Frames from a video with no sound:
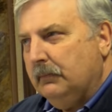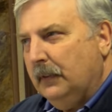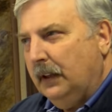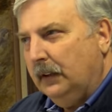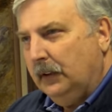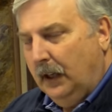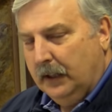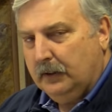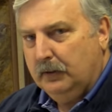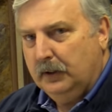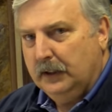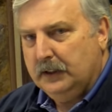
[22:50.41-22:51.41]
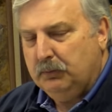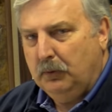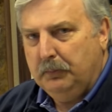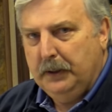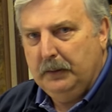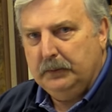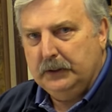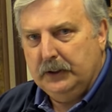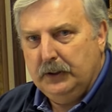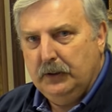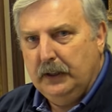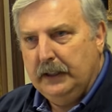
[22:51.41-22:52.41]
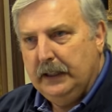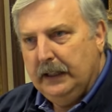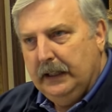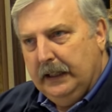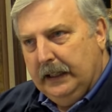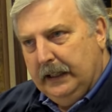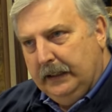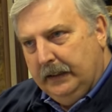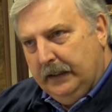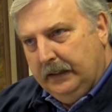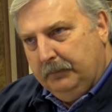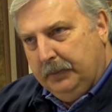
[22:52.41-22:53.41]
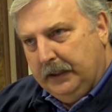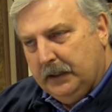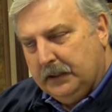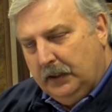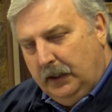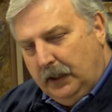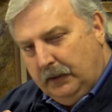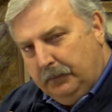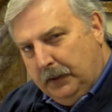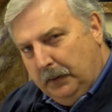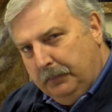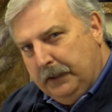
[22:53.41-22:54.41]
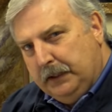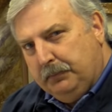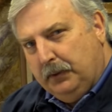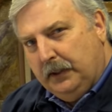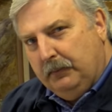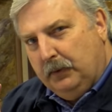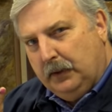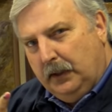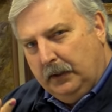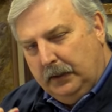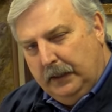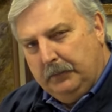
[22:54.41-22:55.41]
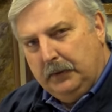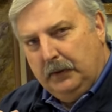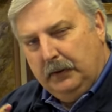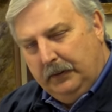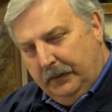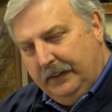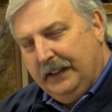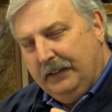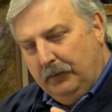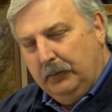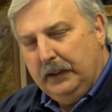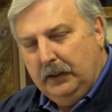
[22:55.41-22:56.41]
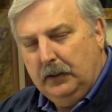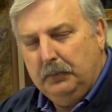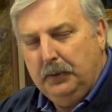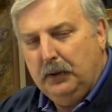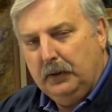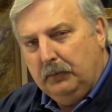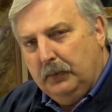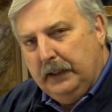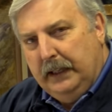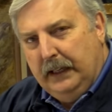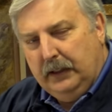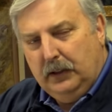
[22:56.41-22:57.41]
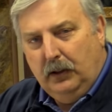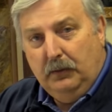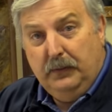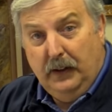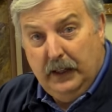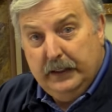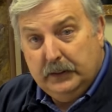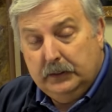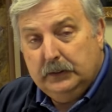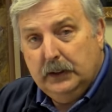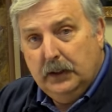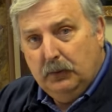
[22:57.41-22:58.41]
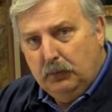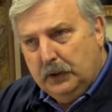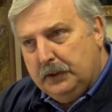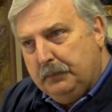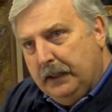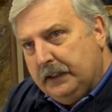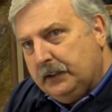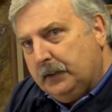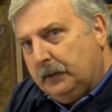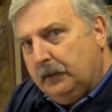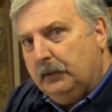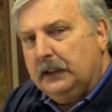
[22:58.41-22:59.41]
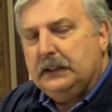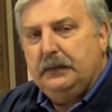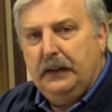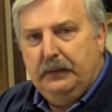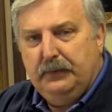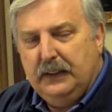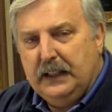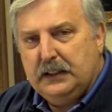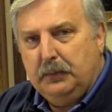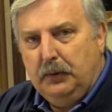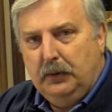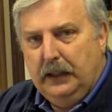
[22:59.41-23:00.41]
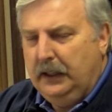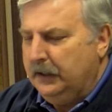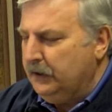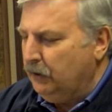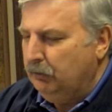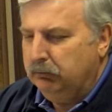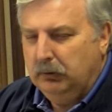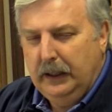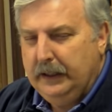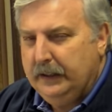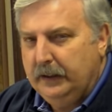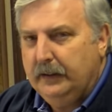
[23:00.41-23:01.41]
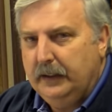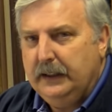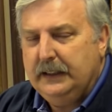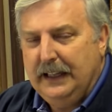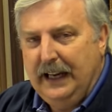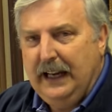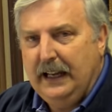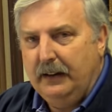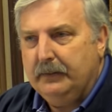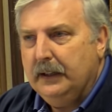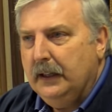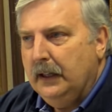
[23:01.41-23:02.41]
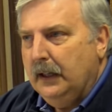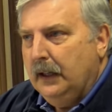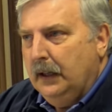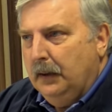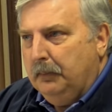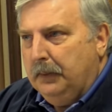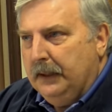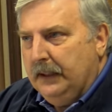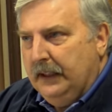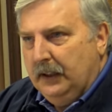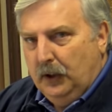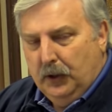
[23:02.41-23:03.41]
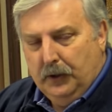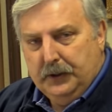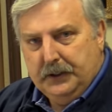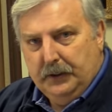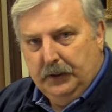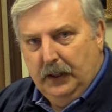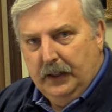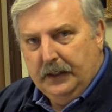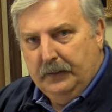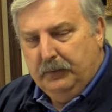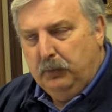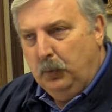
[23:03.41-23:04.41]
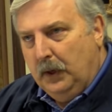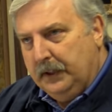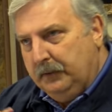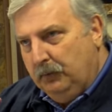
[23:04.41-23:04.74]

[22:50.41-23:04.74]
a lot of acrylics won't be able to do it it because a lot of companies put in a, chemo, a thing we component we call vinyl, which makes their acrylics very flexible, and it's a great thing to have, but it hurts a lot of what